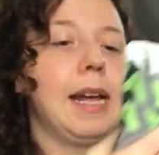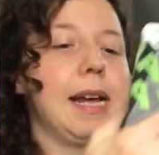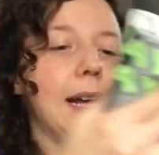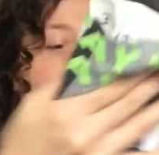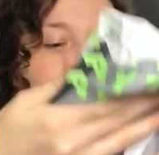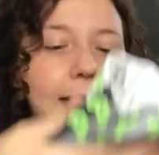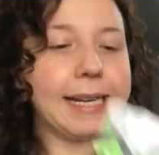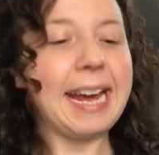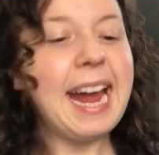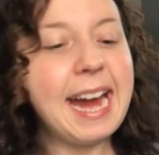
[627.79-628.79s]
And
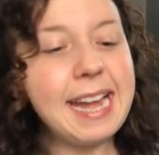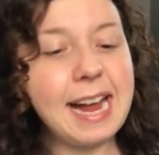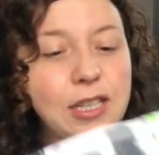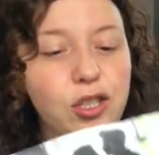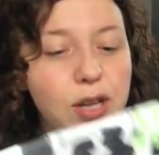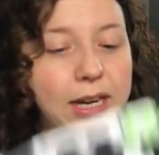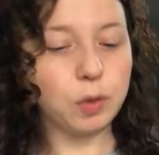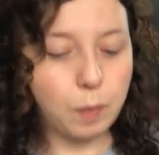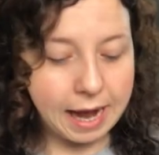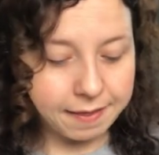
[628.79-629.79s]
again, I just thought I
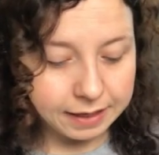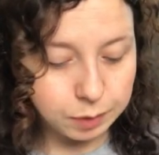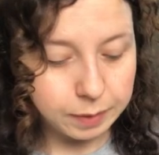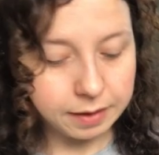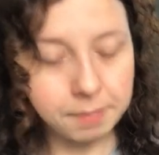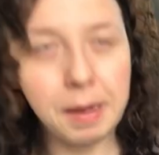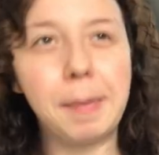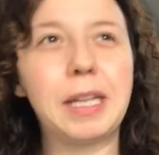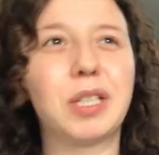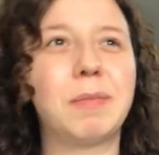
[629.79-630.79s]
could wear this with
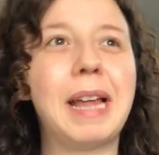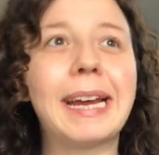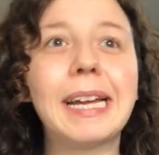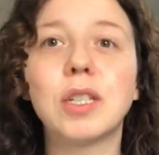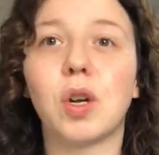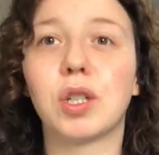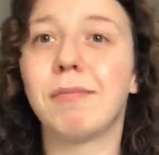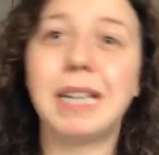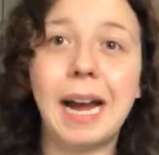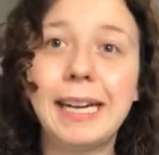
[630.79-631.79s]
maybe some leggings or
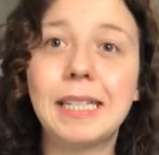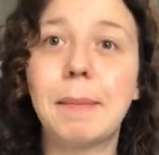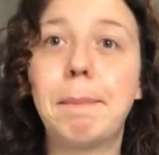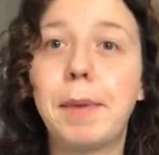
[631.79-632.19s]
some tights and